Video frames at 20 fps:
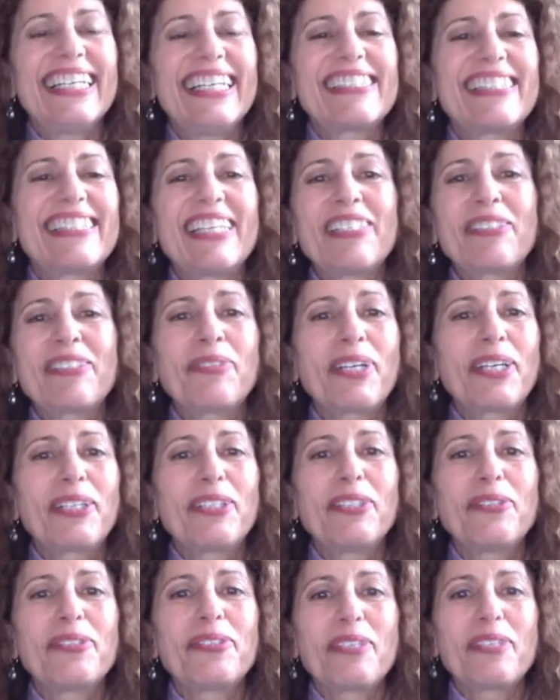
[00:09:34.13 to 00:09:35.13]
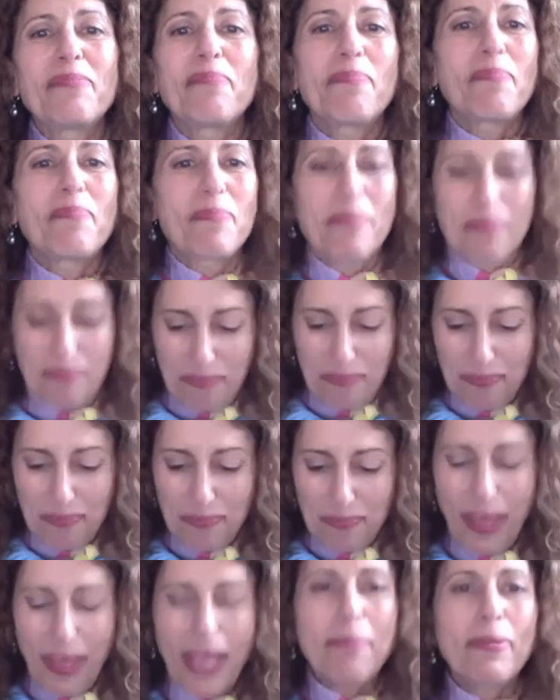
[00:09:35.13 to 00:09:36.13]
since we are using
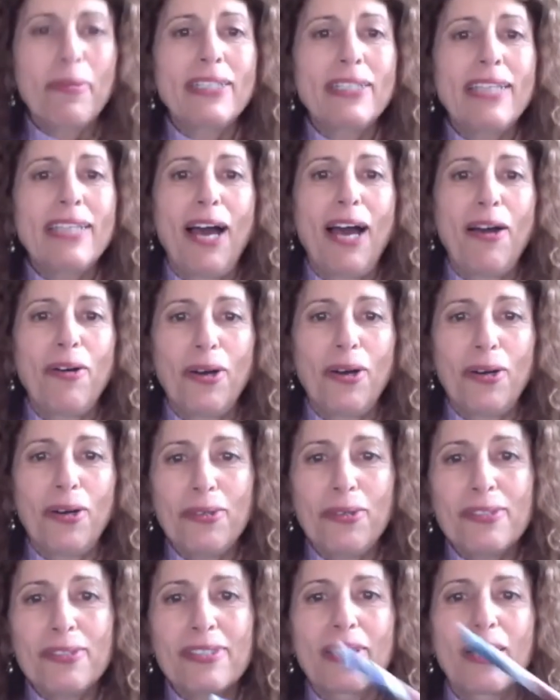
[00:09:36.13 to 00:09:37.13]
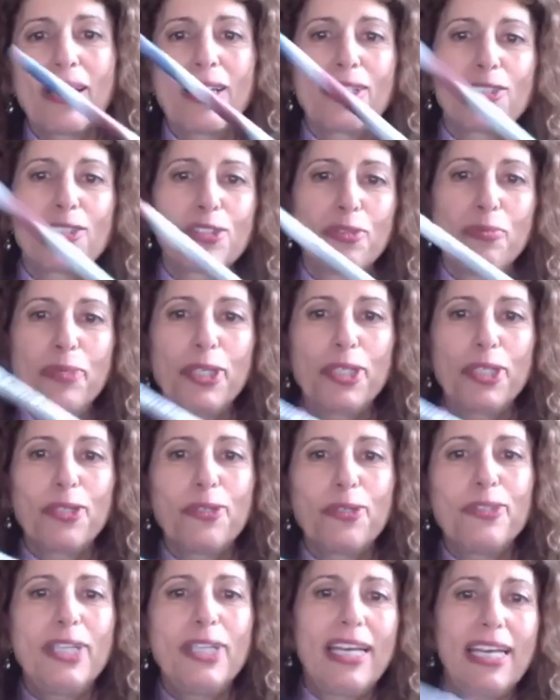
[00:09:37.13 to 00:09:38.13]
paper dowels to
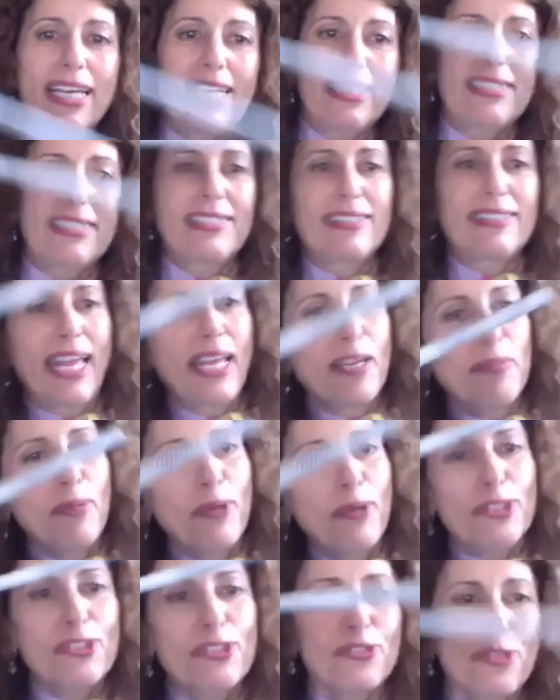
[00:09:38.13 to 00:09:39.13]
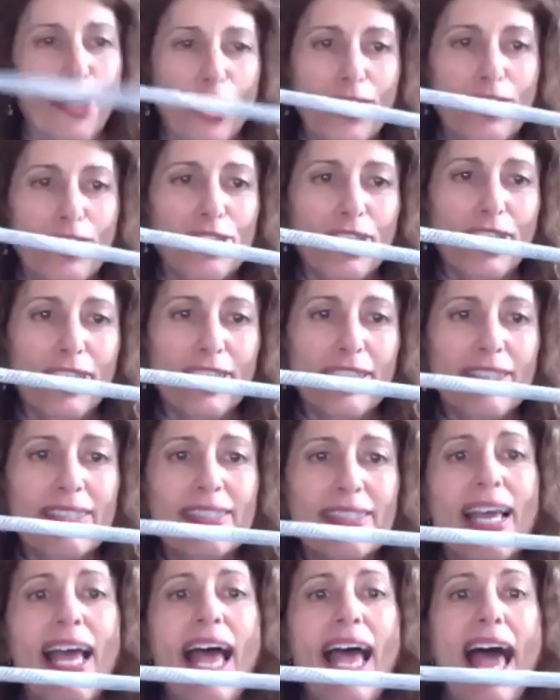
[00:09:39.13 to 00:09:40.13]
build stable
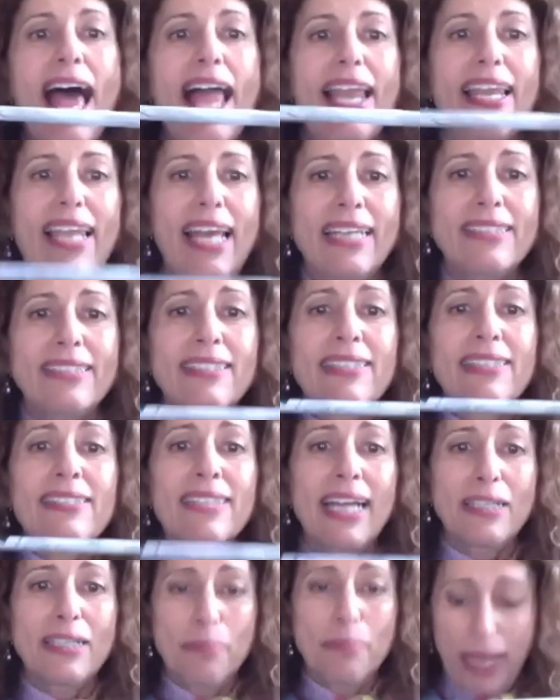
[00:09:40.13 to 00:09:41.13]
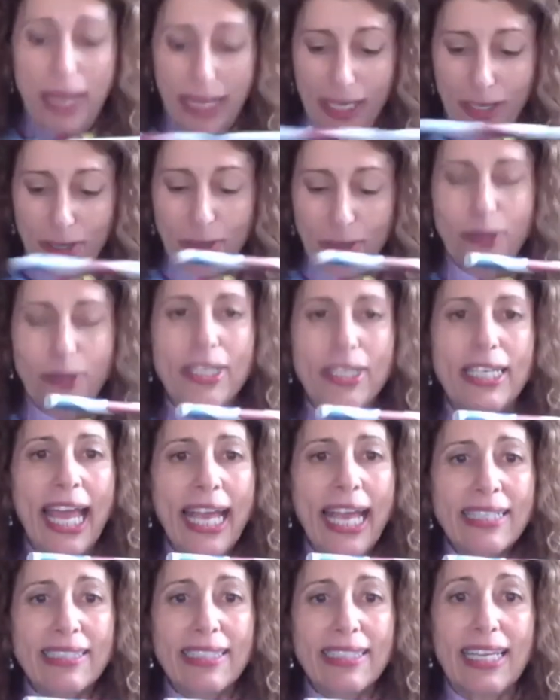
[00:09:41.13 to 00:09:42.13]
structures, let's start by
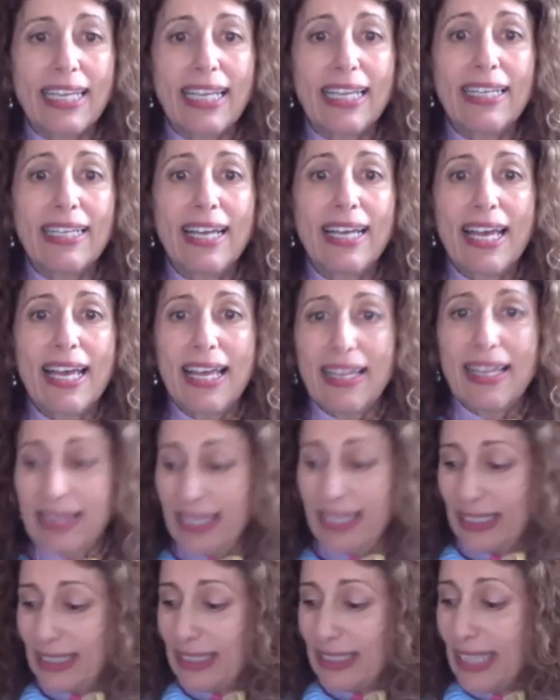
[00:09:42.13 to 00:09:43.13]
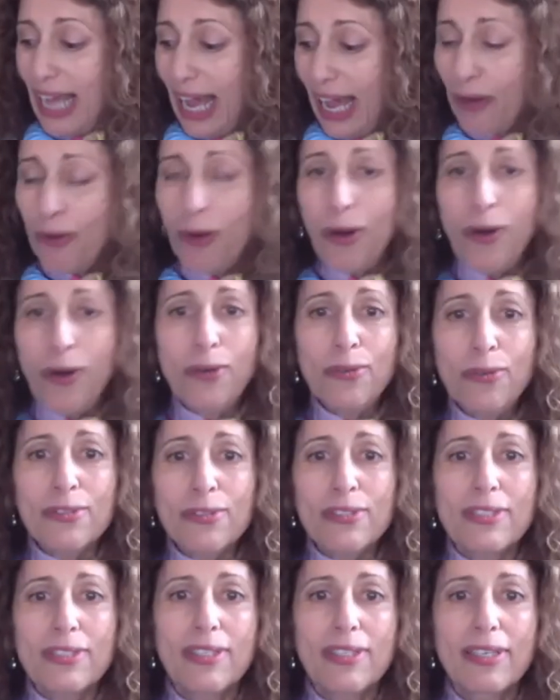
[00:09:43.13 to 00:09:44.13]
connecting the
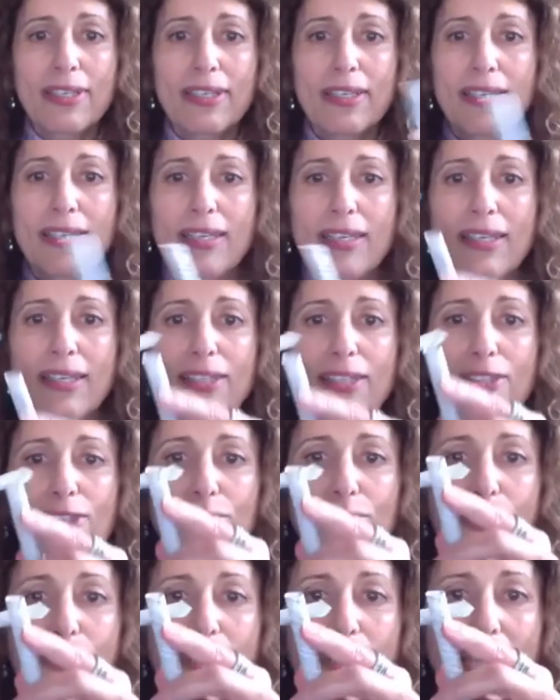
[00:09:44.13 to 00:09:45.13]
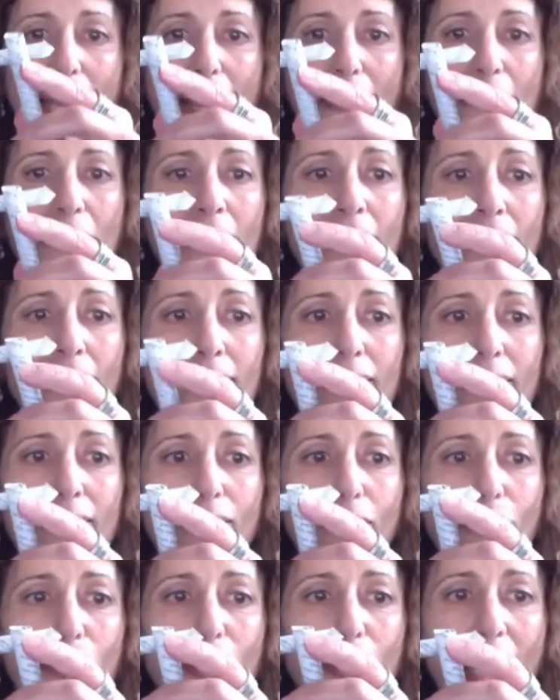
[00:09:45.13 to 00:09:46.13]
dowels together.
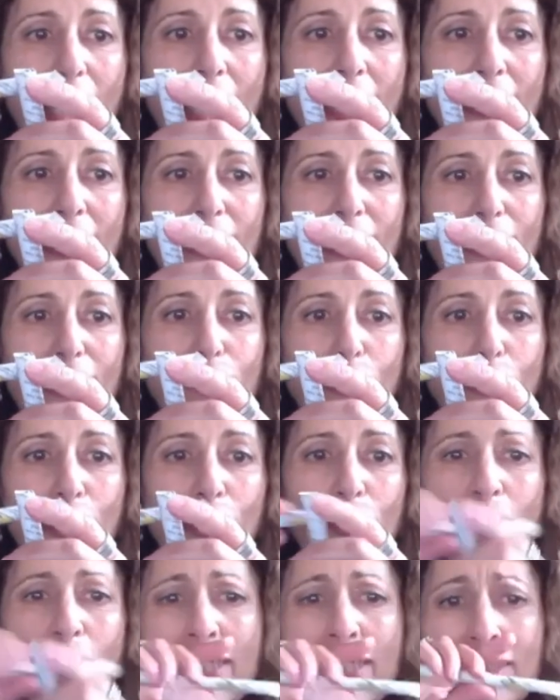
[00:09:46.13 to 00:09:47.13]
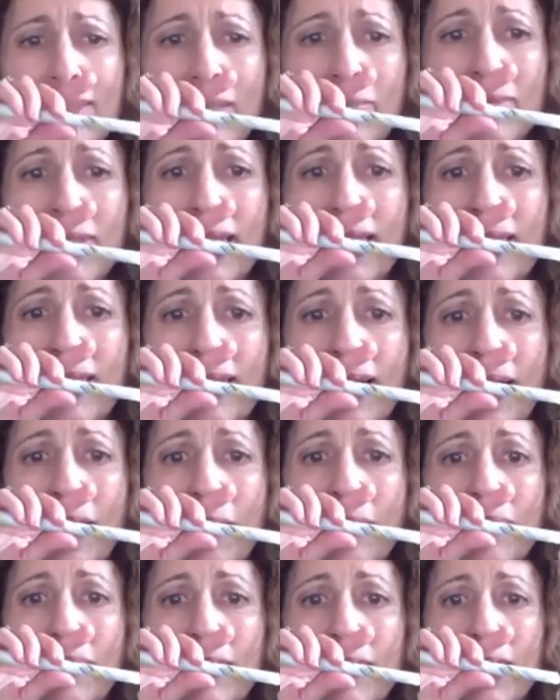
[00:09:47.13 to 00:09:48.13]
Okay. Dora, what is something
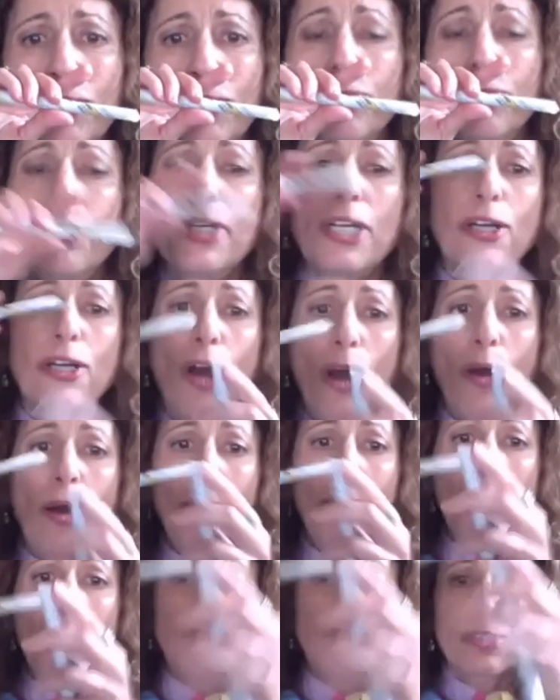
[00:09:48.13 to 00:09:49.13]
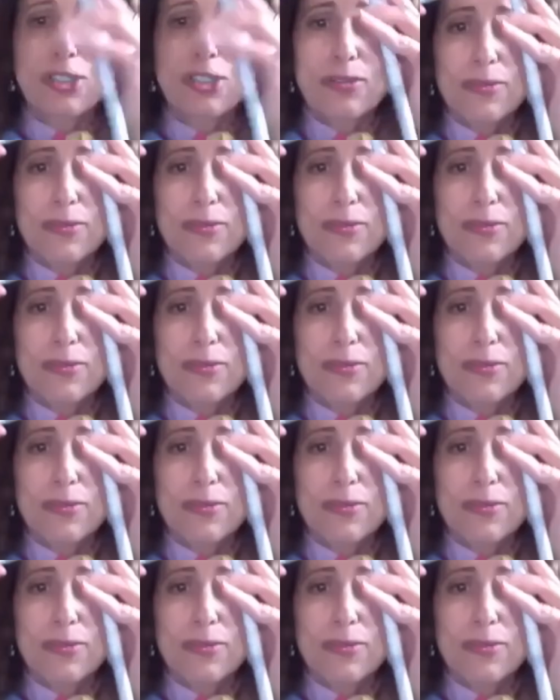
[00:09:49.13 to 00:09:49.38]
you recall about